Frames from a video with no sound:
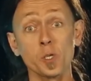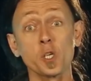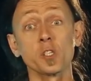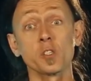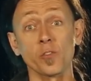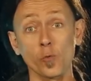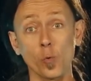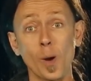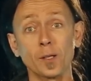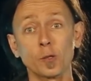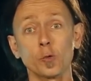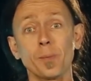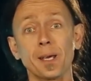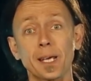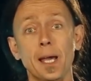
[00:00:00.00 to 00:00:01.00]
which is of
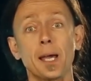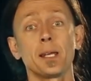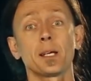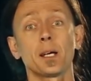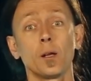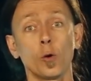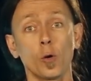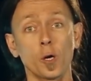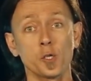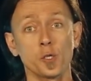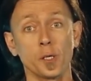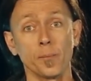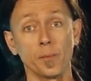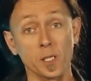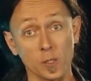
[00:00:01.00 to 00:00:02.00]
quantum mechanical
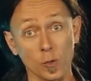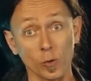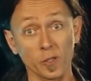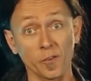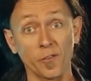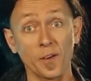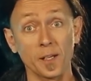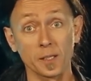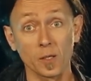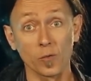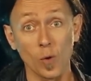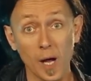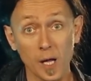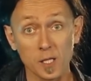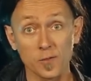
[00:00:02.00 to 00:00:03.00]
origin. It's called the van der
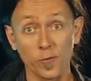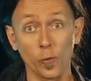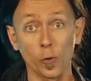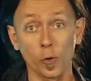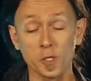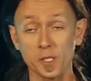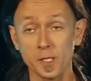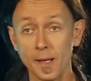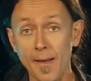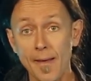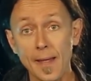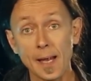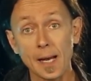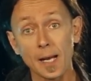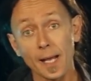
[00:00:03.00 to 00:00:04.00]
Waals force,
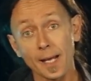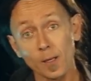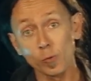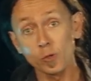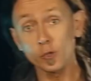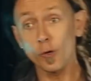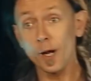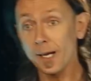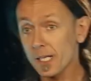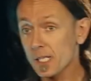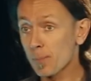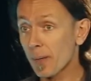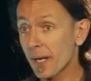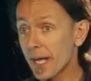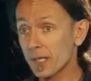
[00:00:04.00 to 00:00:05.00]
and I will try and
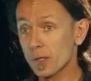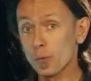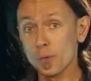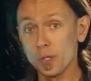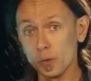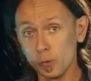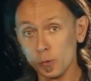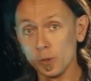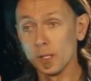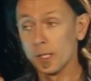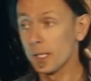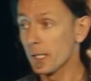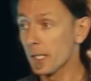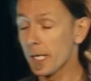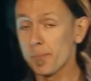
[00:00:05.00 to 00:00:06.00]
explain to you
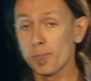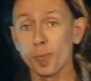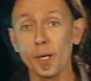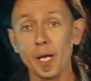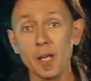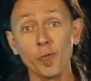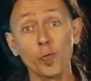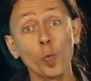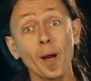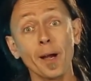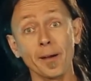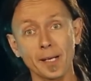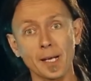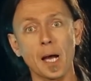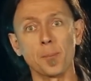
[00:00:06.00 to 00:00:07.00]
in brief
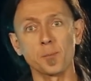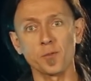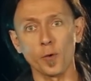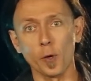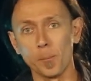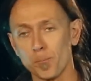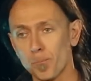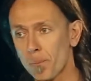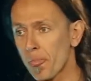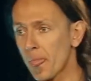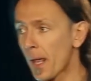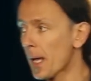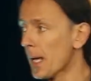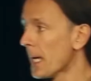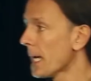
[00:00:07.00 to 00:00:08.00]
where it comes from.
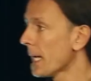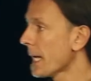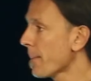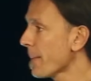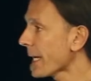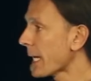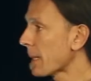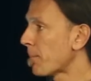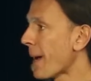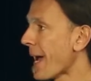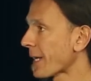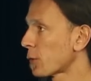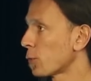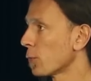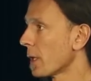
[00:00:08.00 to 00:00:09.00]
Let me get
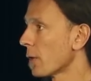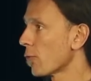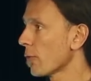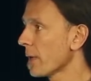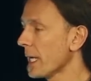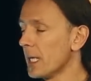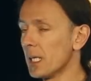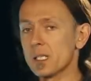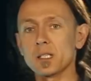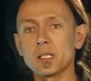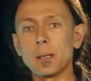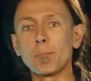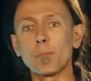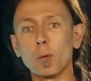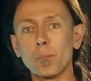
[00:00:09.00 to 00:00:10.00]
back to the really
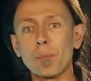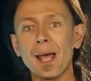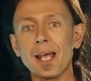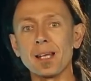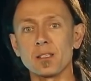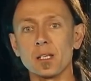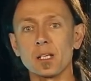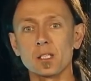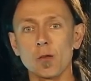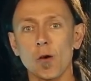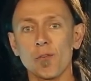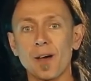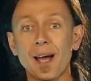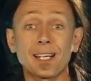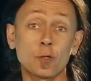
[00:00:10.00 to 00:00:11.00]
simple basics
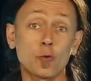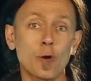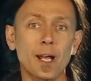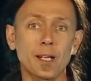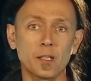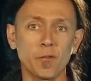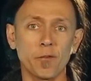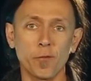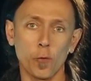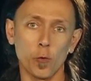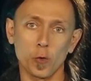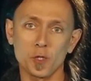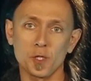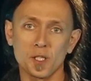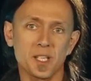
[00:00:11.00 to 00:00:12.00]
of attractive
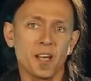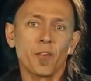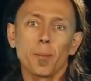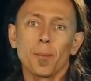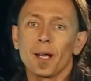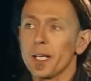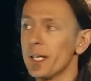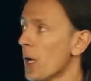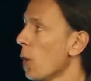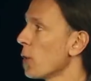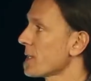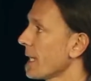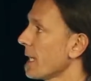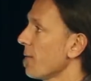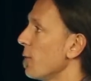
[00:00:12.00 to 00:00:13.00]
forces. Everybody
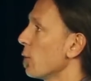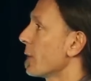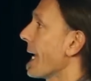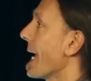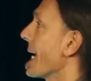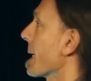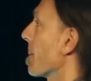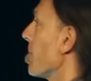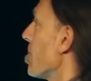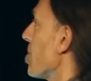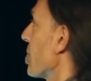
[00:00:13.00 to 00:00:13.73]
knows that if you take